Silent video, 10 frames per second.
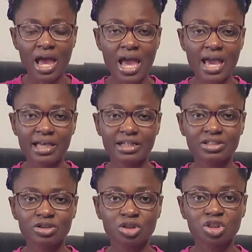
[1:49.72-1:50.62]

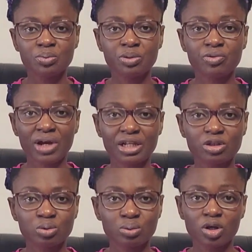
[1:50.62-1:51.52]
and you should be ready
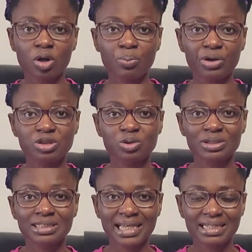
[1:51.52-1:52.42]
to incorporate
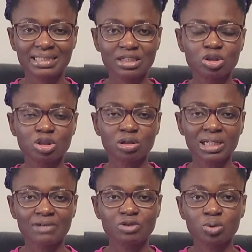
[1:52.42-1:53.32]
those things into your
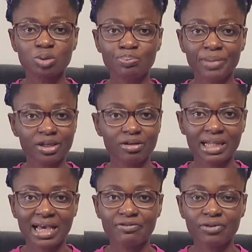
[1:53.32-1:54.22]
life to make your
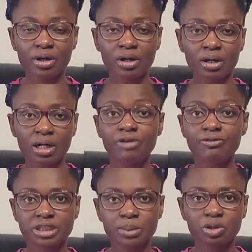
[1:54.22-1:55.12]
life
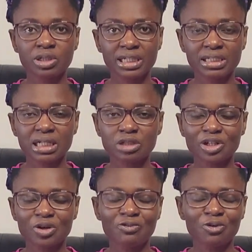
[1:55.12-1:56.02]
comfortable in this
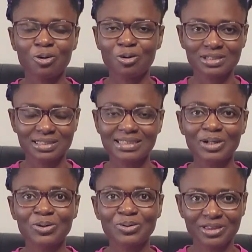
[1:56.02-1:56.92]
country. And of course, it's
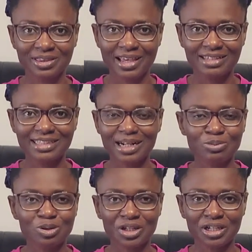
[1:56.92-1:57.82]
the good things that
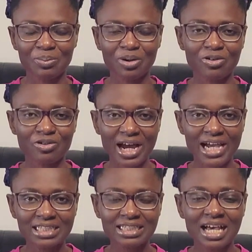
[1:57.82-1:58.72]
I'm talking about,
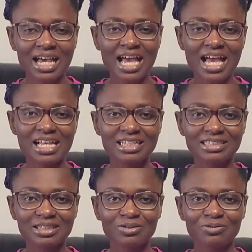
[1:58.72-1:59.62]
right?
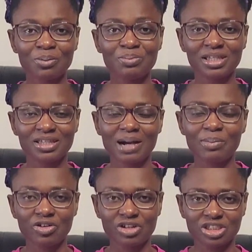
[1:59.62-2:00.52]
And for me,
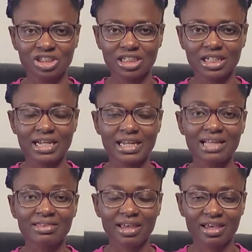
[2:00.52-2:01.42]
I'm a Christian, and there
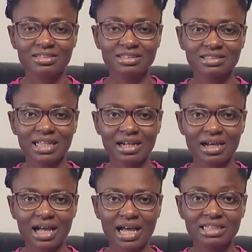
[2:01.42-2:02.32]
are things
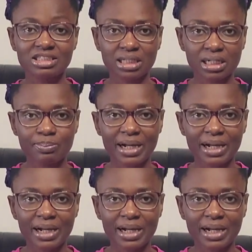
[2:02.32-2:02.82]
that I stand